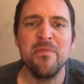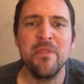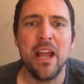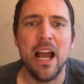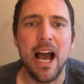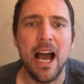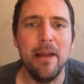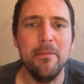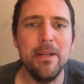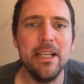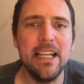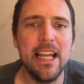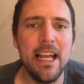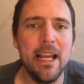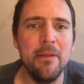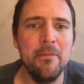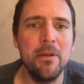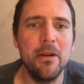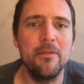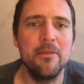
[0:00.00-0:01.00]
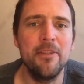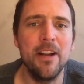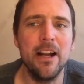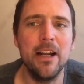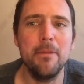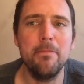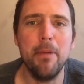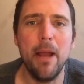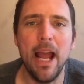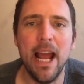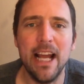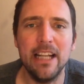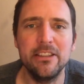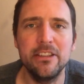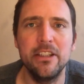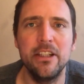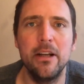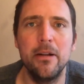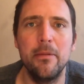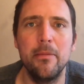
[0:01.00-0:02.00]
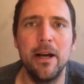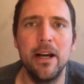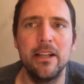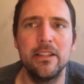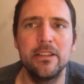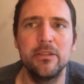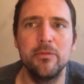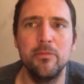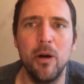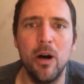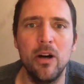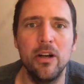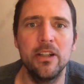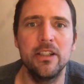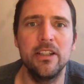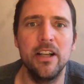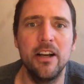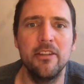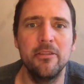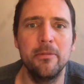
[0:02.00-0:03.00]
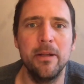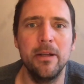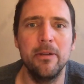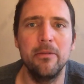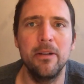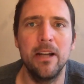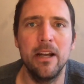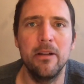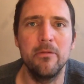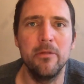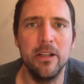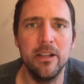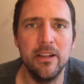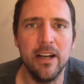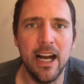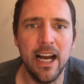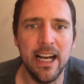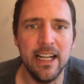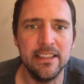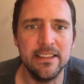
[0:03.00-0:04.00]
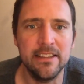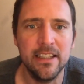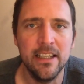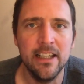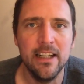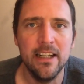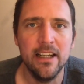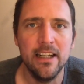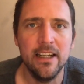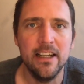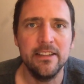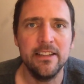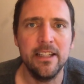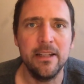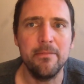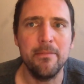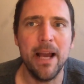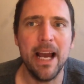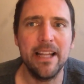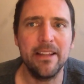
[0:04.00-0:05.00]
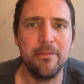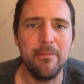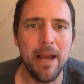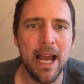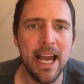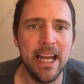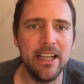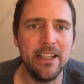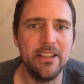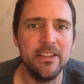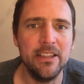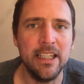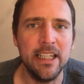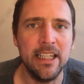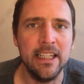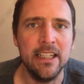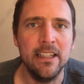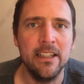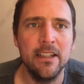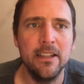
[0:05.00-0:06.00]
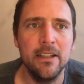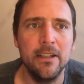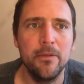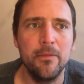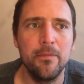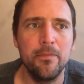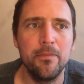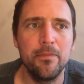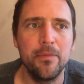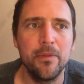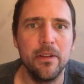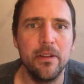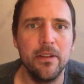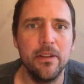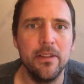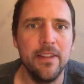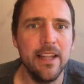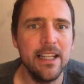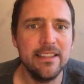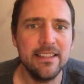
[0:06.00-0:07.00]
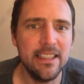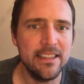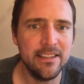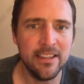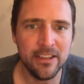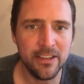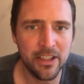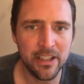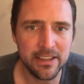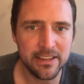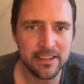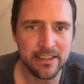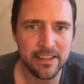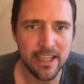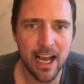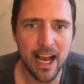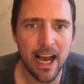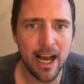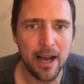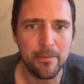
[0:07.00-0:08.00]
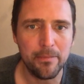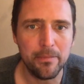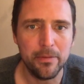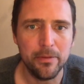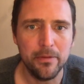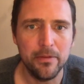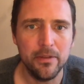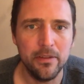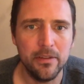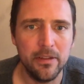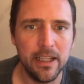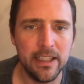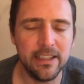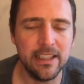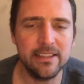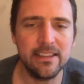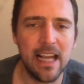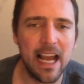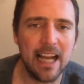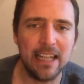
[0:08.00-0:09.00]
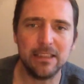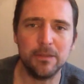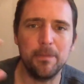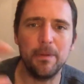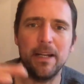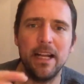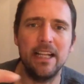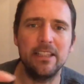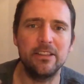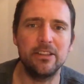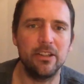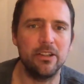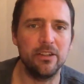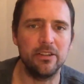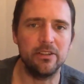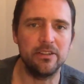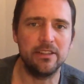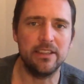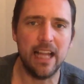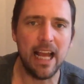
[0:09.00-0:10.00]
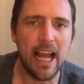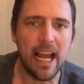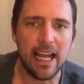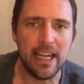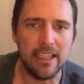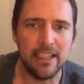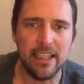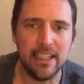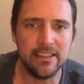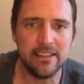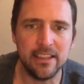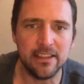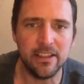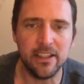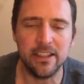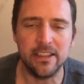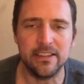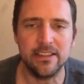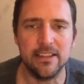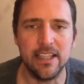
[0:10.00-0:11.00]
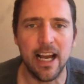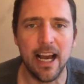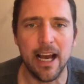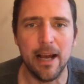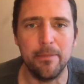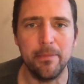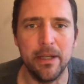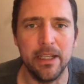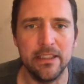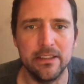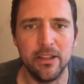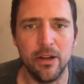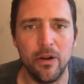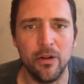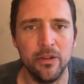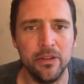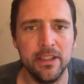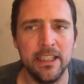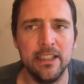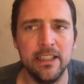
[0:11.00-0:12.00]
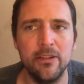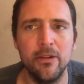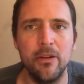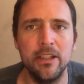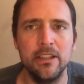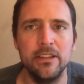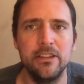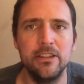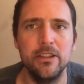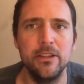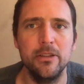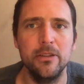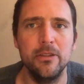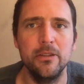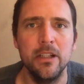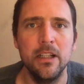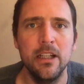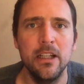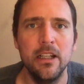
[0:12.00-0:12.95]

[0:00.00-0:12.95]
I became very passionate about a smaller government when I realized that mathematically, this isn't going to stop. Like this exponential debt isn't going to stop, and it's only going to